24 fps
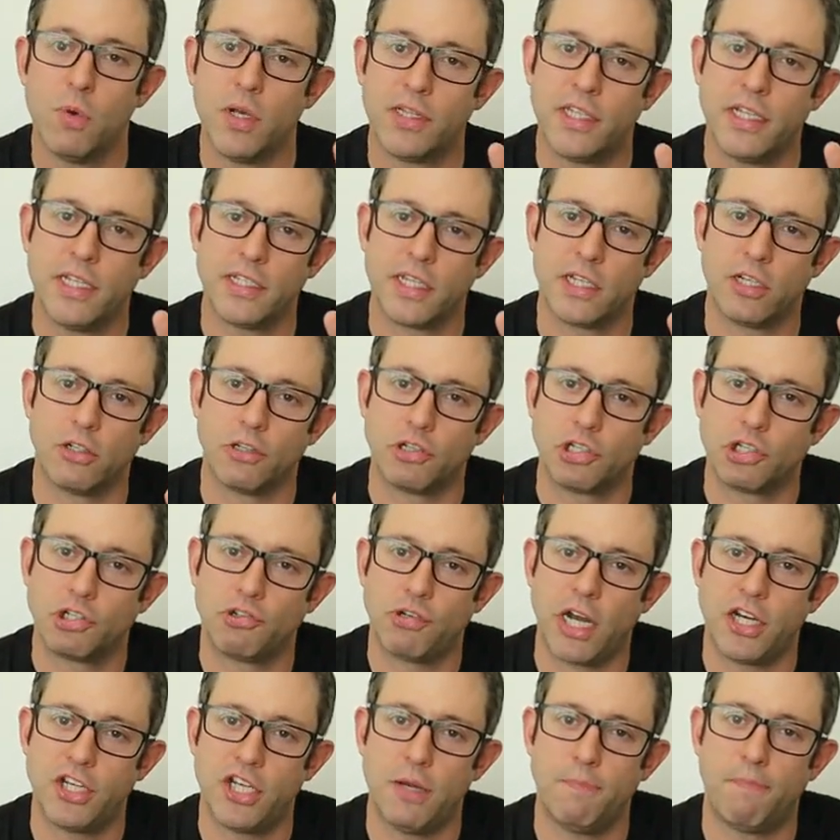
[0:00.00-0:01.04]
with these little
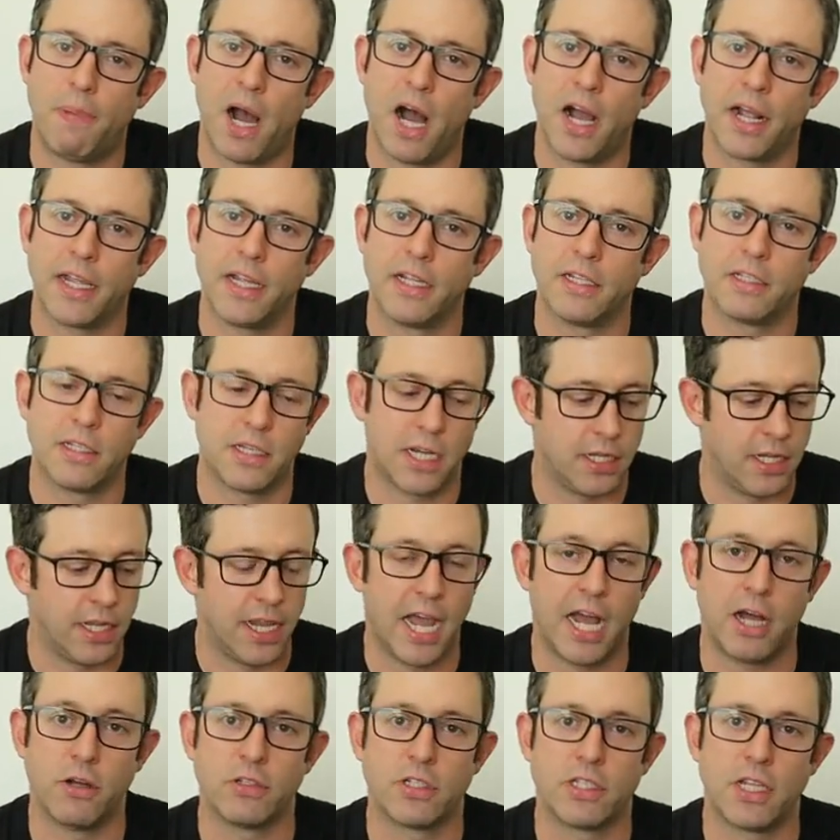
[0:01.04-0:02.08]
stretchy pockets on the
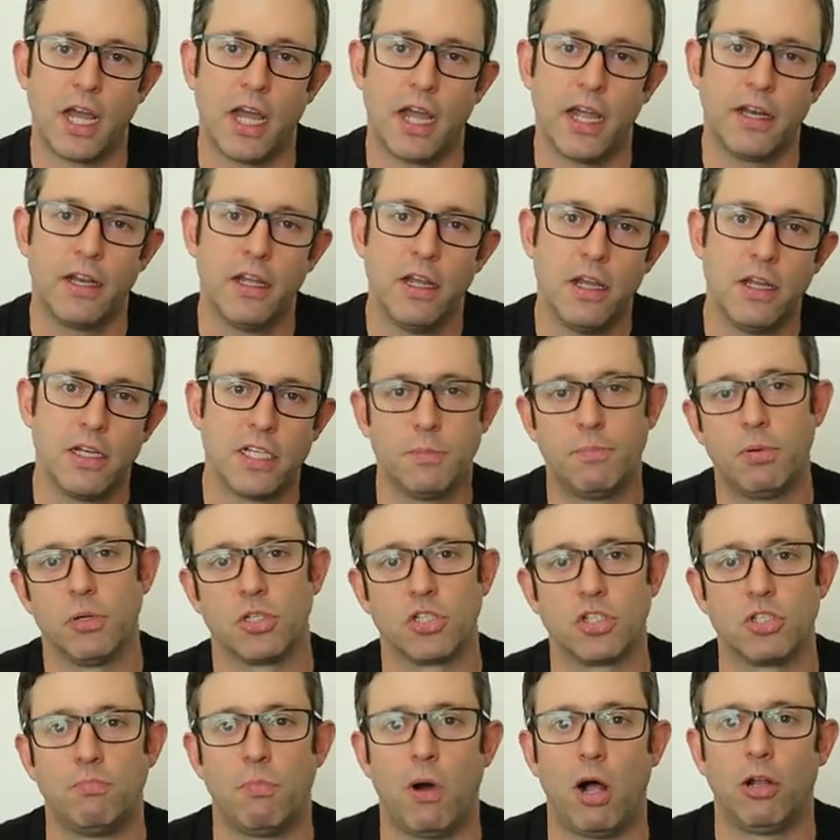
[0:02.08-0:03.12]
outside to
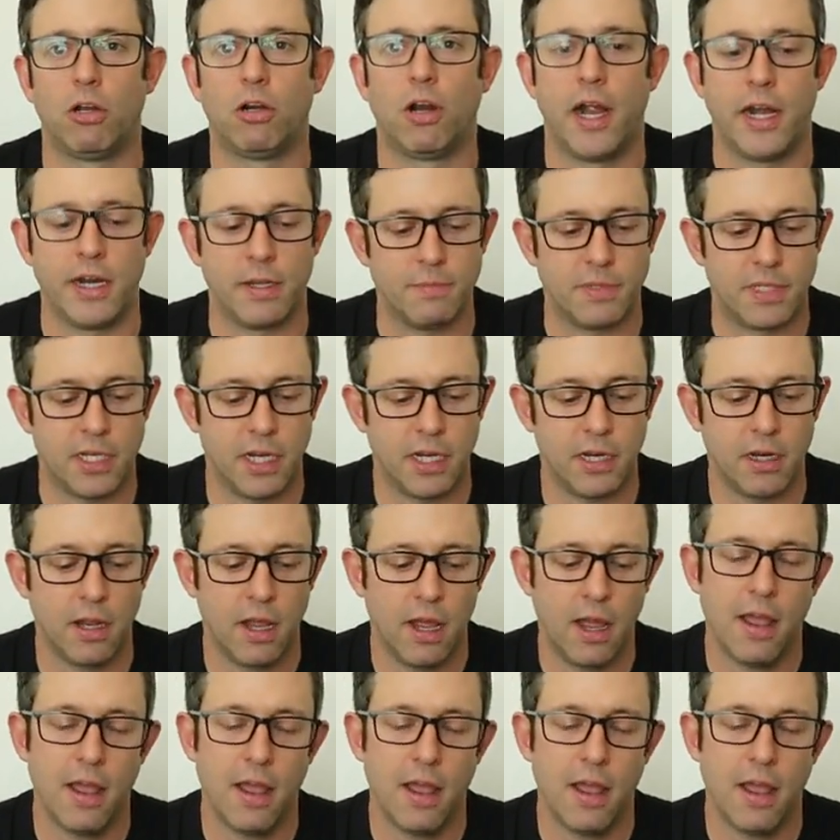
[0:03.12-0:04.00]
put smaller items in.